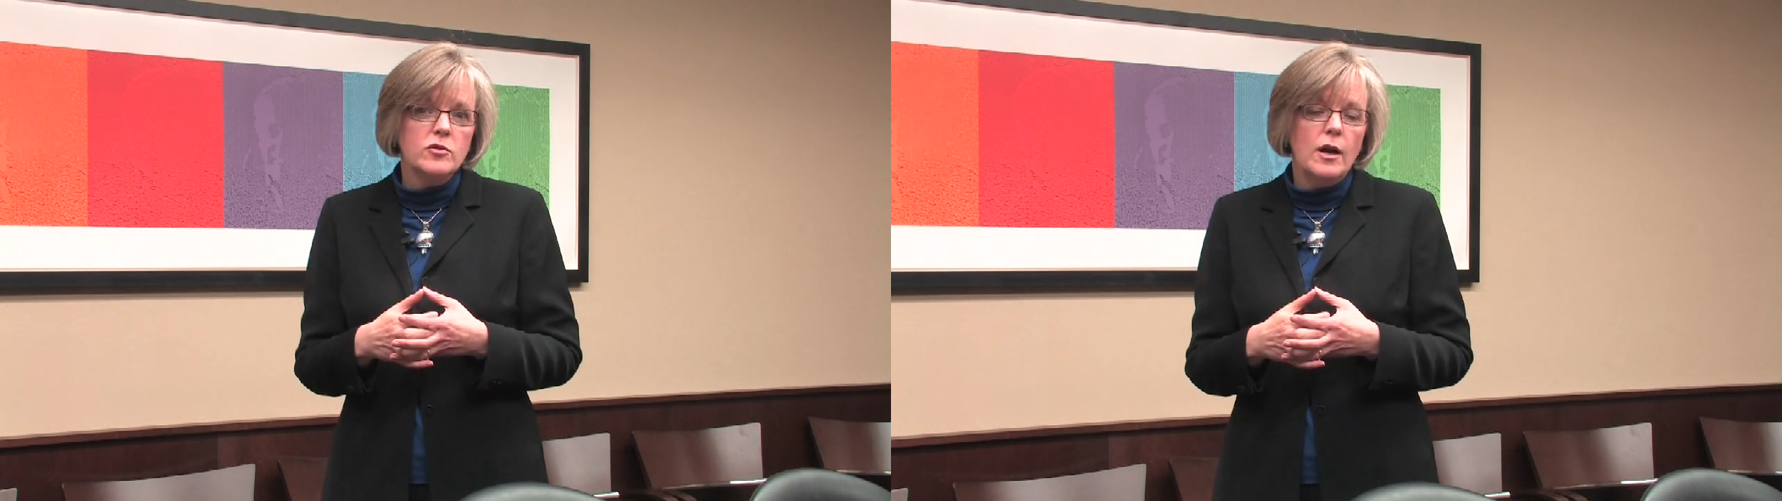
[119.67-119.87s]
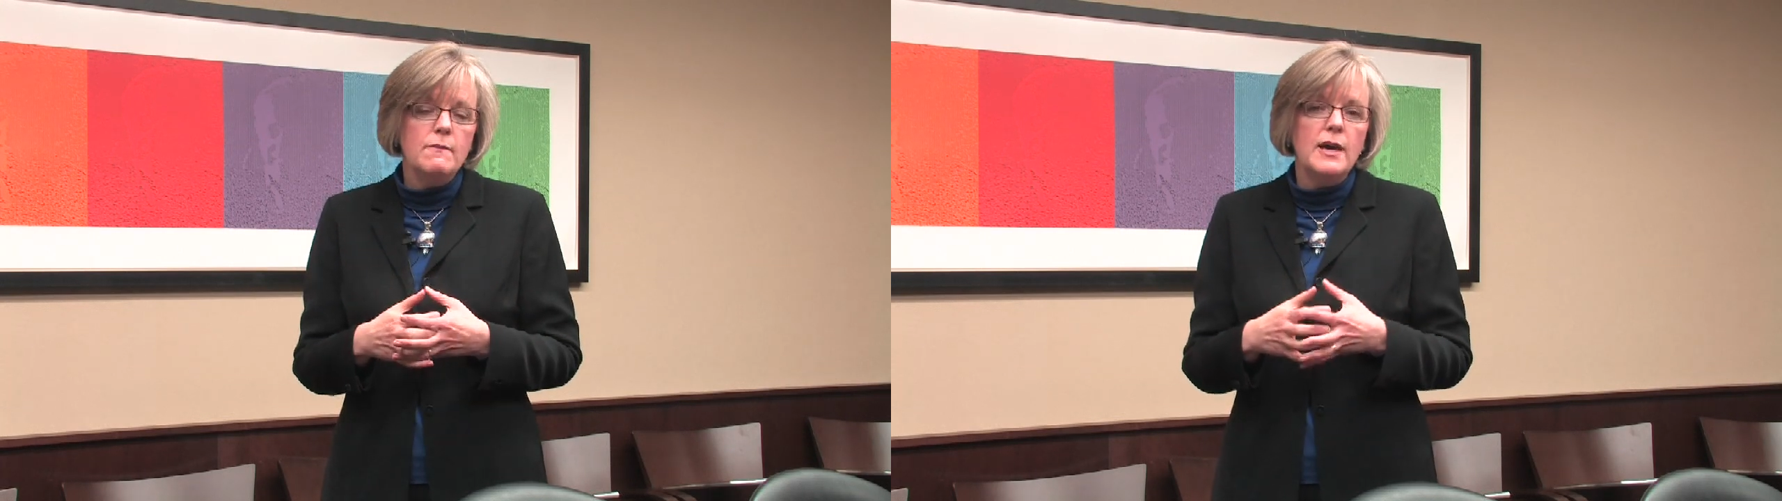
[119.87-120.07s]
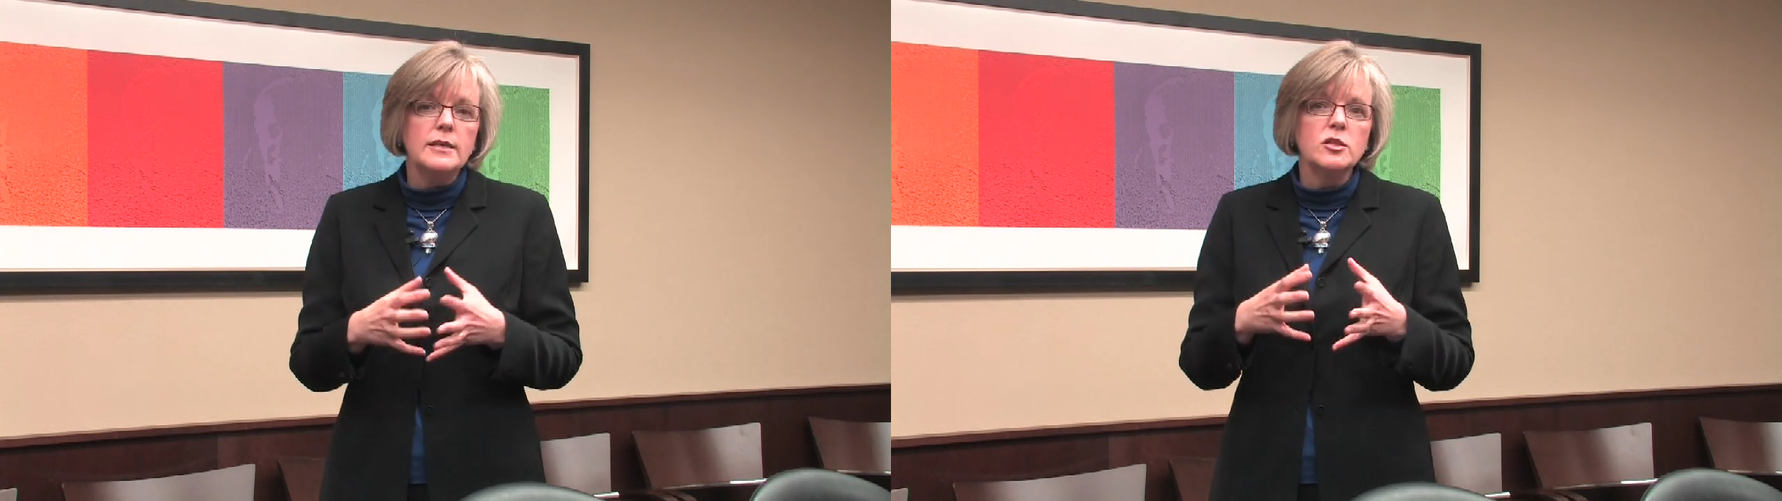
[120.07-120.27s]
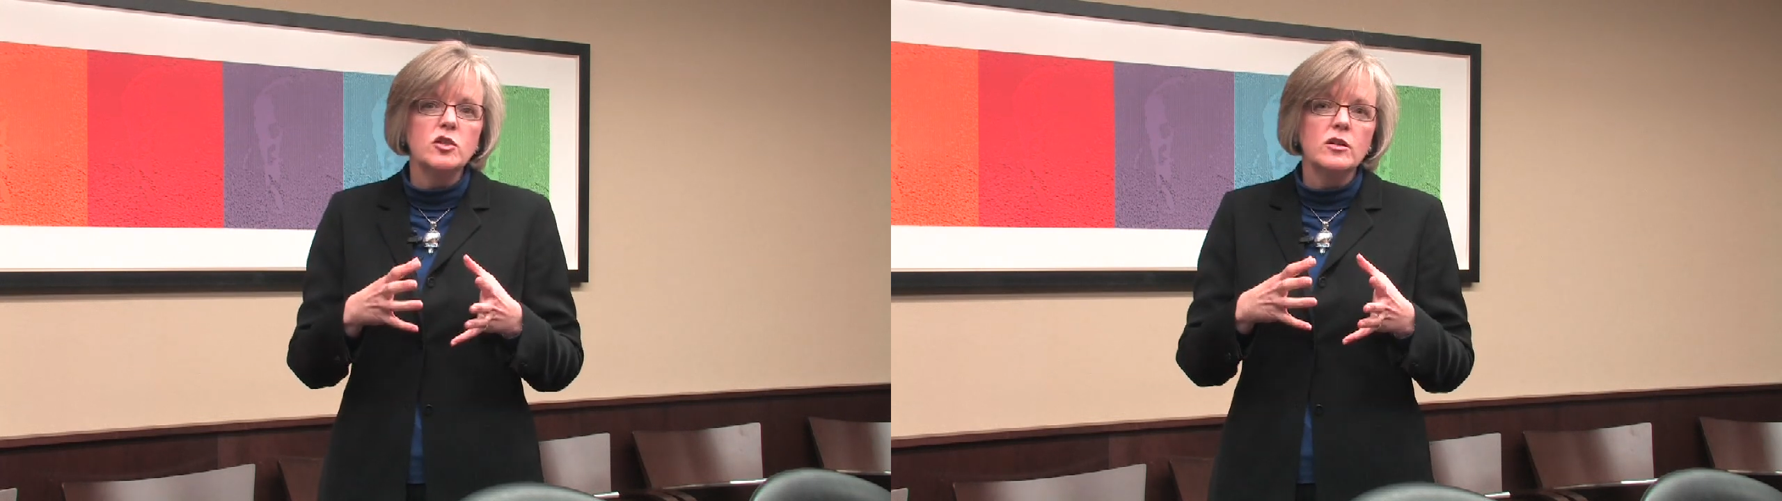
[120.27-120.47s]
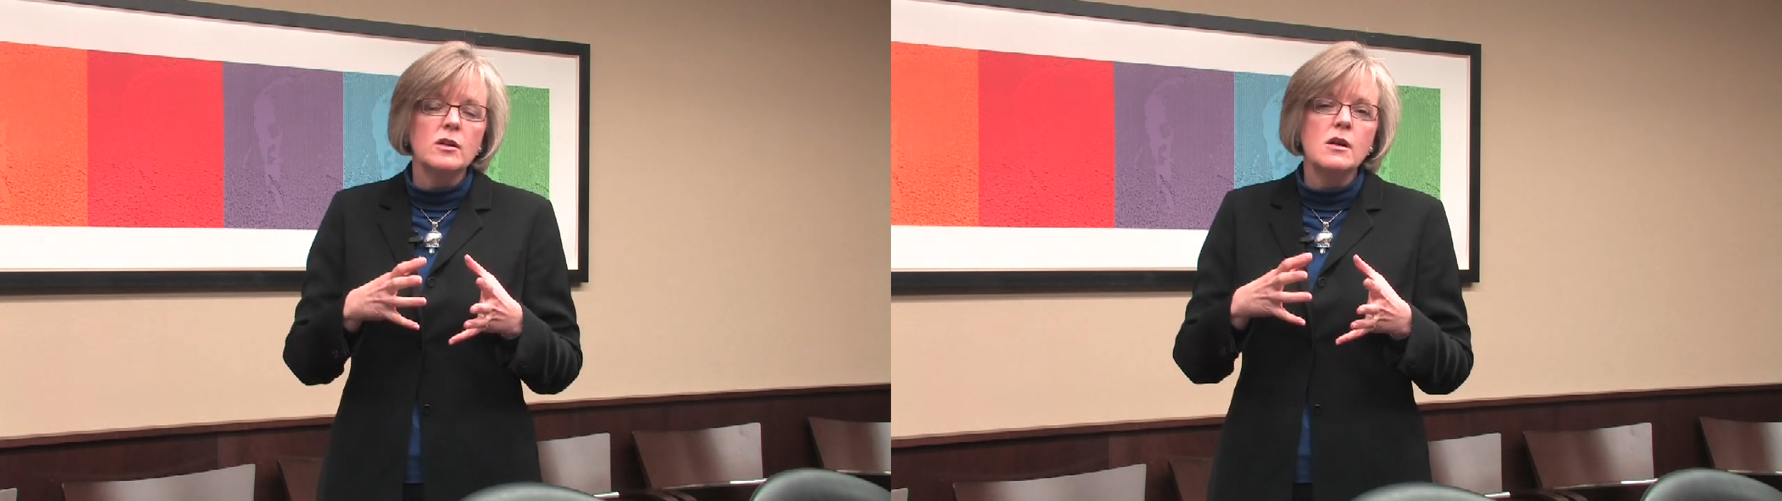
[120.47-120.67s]

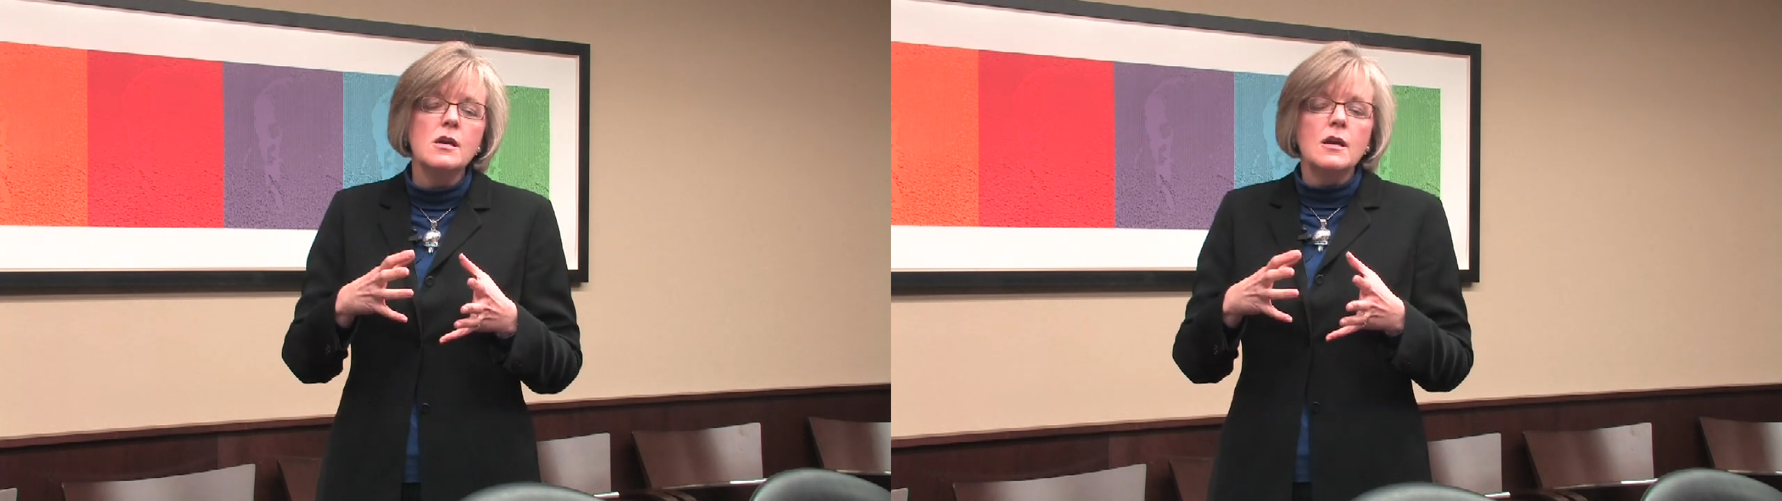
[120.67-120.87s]
trimester,